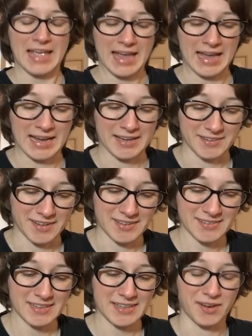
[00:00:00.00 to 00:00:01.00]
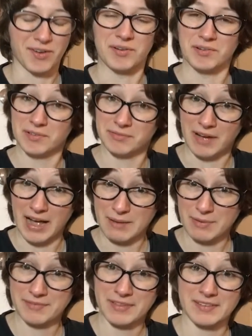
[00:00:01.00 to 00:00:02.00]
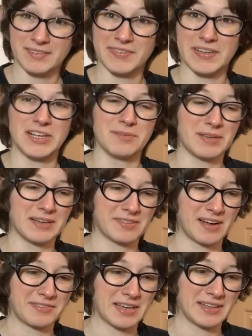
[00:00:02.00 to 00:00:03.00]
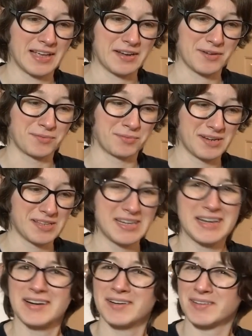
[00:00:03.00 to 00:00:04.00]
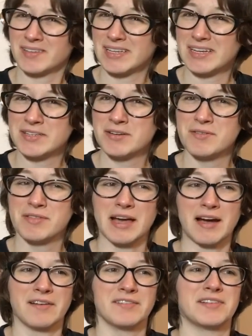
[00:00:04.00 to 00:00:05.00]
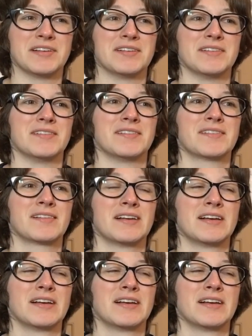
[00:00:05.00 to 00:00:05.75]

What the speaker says: and honestly the whole vibe of this film gives off that like really early 2000s,